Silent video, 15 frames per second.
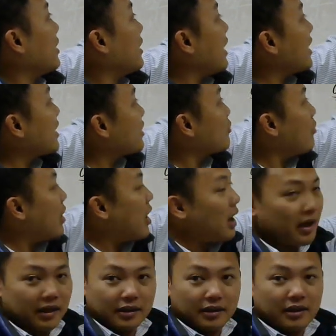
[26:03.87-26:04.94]

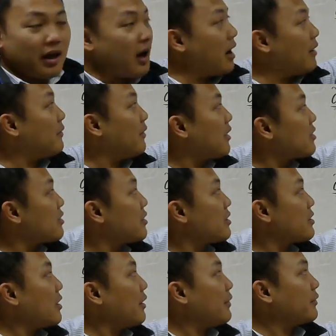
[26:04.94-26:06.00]
xy are
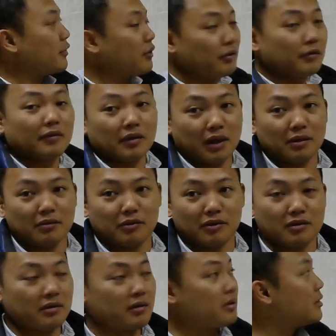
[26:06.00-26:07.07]
functions of two variables.